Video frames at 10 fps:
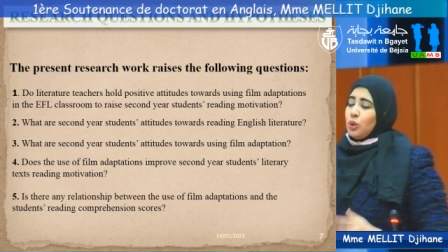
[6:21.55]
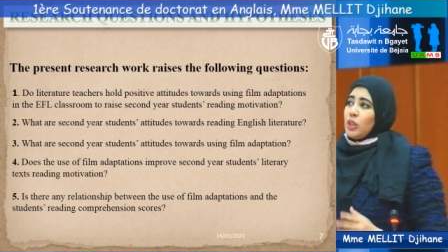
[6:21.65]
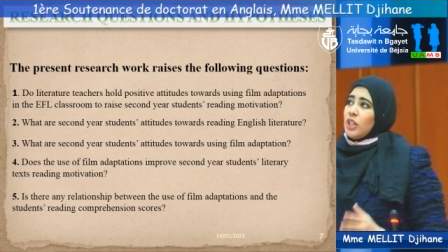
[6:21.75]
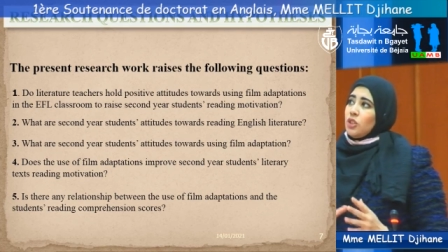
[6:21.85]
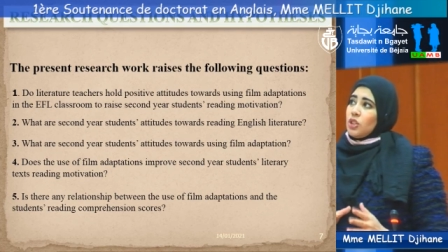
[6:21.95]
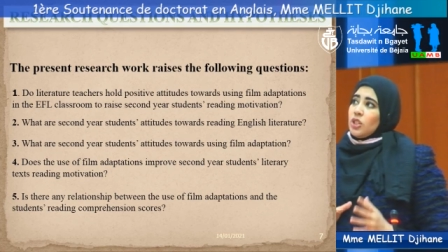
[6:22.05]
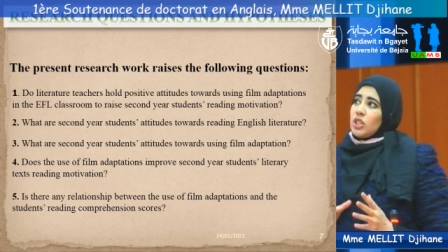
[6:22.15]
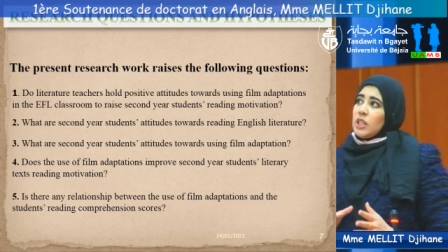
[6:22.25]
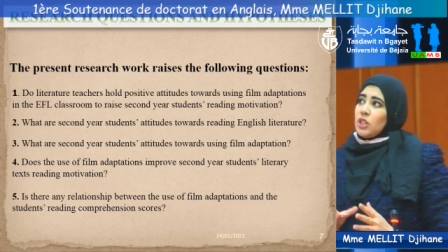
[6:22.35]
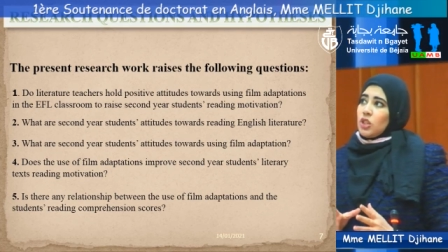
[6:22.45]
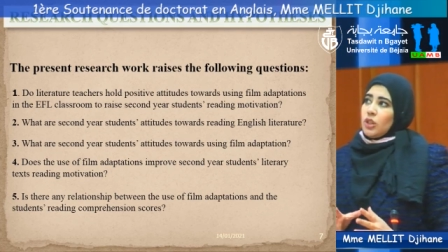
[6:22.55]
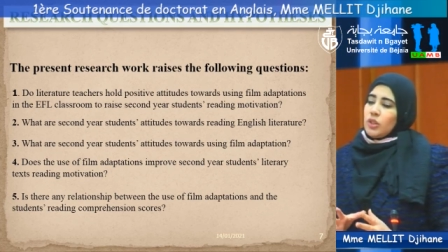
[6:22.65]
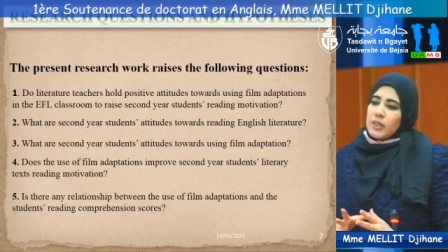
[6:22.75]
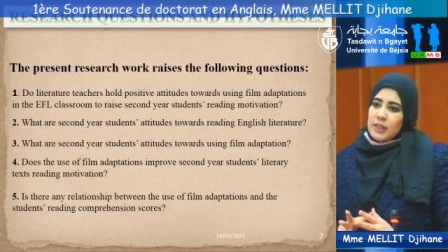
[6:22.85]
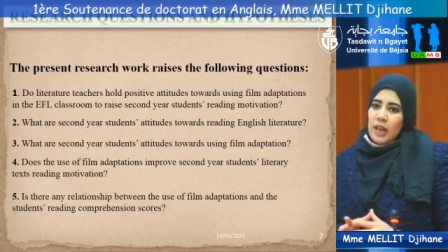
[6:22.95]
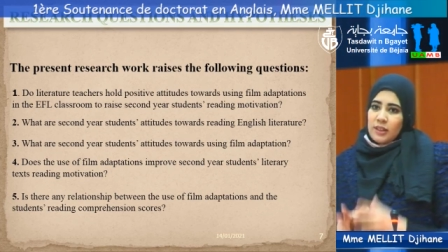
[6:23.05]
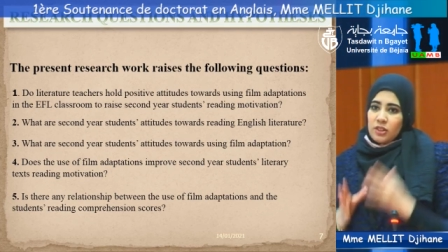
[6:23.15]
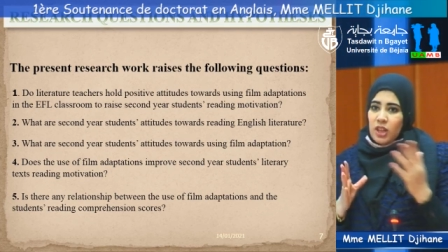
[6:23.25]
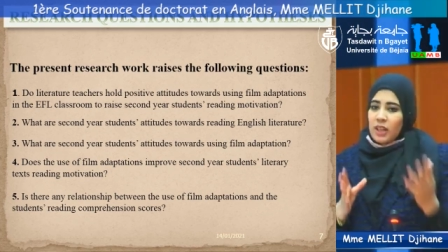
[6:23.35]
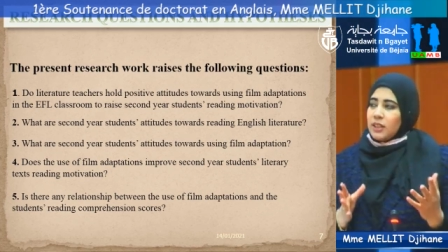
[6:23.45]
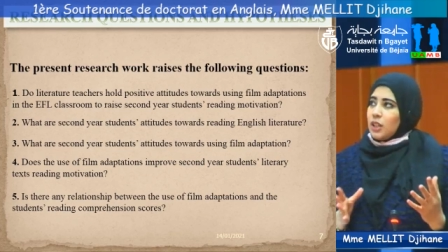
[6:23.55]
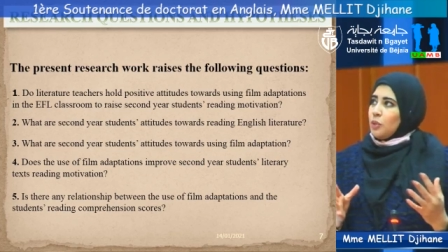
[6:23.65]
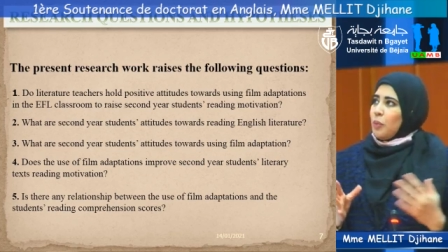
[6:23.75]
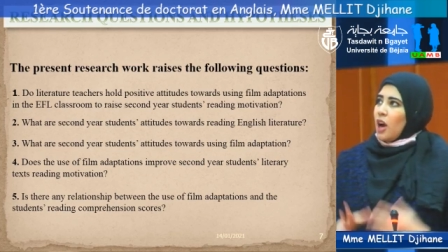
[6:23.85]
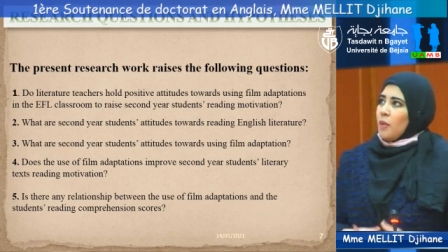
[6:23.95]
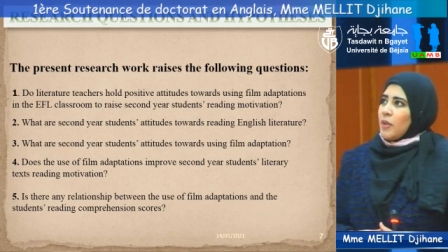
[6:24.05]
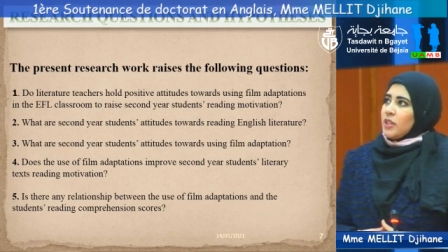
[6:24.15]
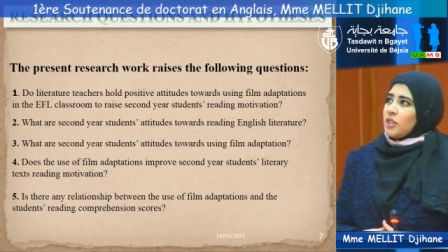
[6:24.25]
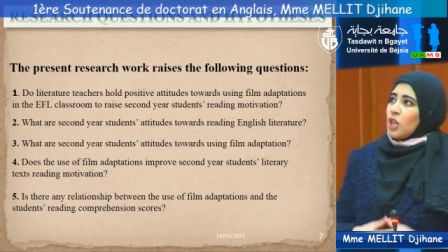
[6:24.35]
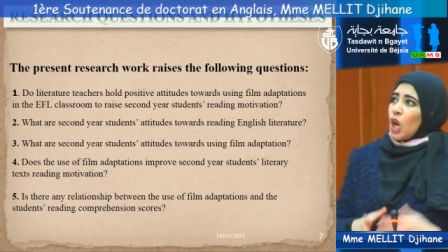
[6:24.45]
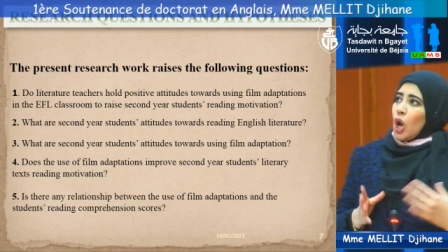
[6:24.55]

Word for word: do literature teachers at the target department